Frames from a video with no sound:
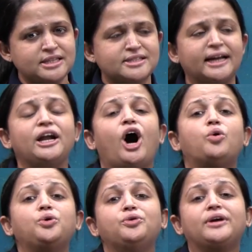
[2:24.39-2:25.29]
Then
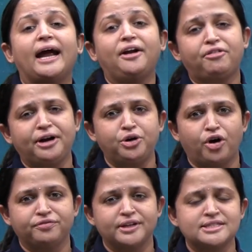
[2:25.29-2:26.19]
how to get rid
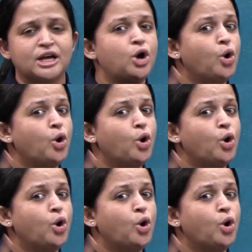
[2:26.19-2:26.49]
of this?